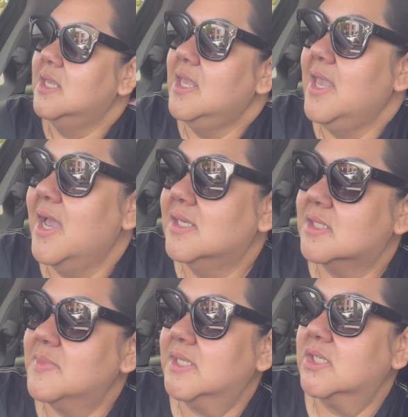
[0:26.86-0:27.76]
he
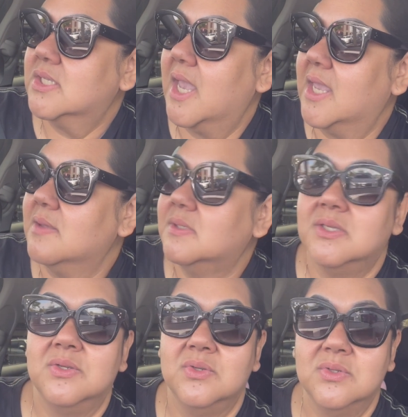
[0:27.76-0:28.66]
asked me to take him
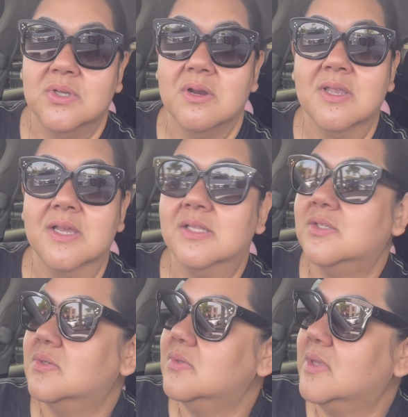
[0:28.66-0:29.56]
to Target
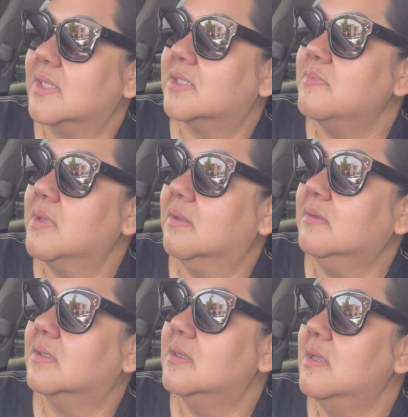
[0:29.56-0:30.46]
to get some
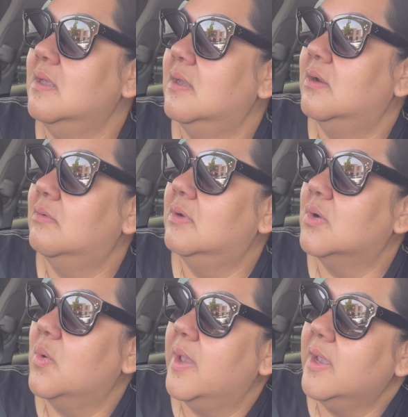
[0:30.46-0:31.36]
milk real
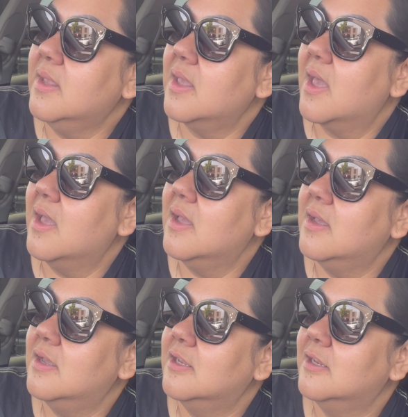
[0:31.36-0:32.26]
quick
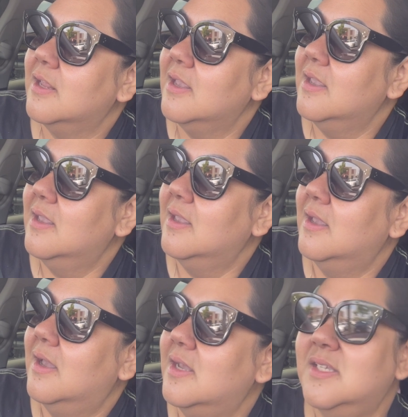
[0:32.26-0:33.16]
and
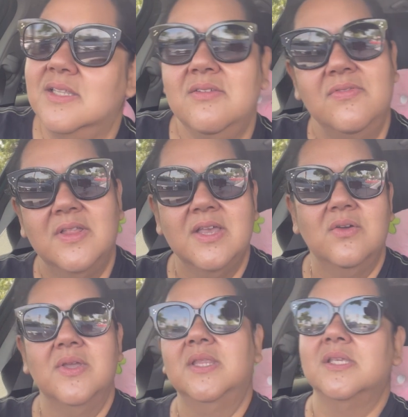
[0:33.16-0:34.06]
I just didn't feel like
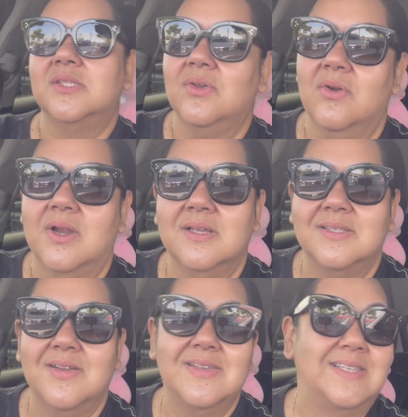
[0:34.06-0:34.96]
going in the store.
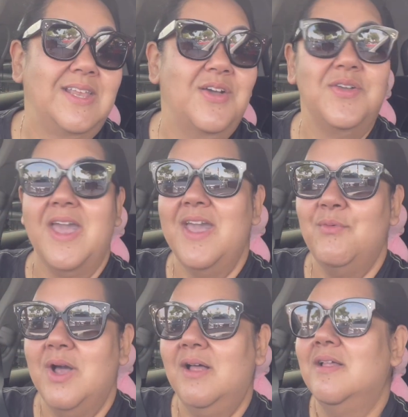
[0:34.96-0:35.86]
So I said, okay,
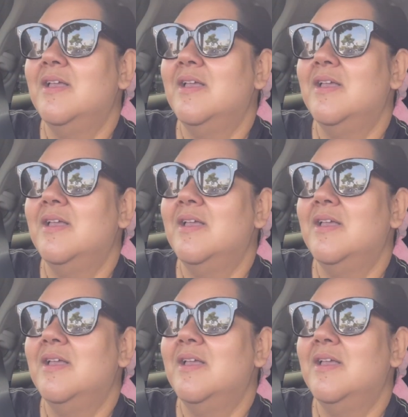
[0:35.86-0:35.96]
well,